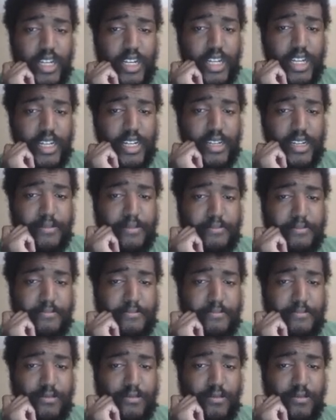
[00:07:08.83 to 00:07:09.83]

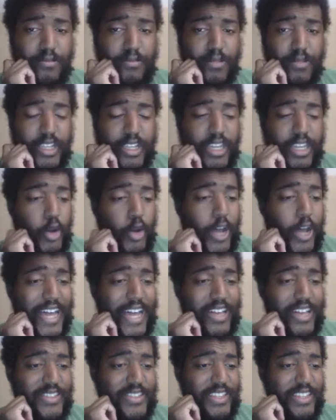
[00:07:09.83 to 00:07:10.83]
Um, really,
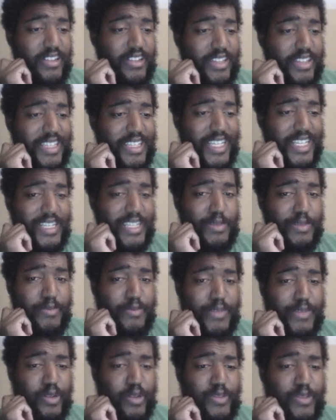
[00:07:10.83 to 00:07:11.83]
Ohio is the only team that's
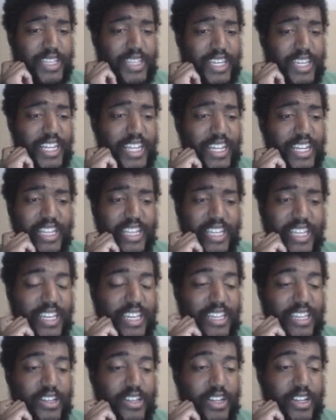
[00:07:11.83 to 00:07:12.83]
been posting
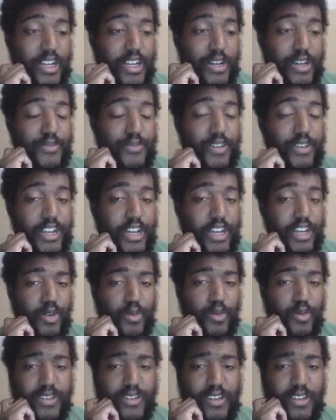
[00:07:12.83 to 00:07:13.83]
anything of
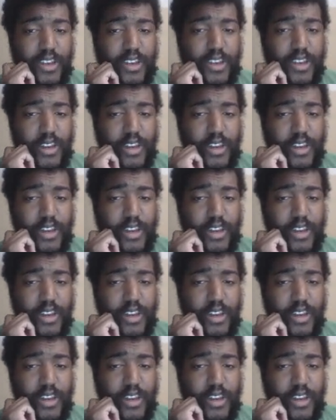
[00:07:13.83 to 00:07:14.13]
note.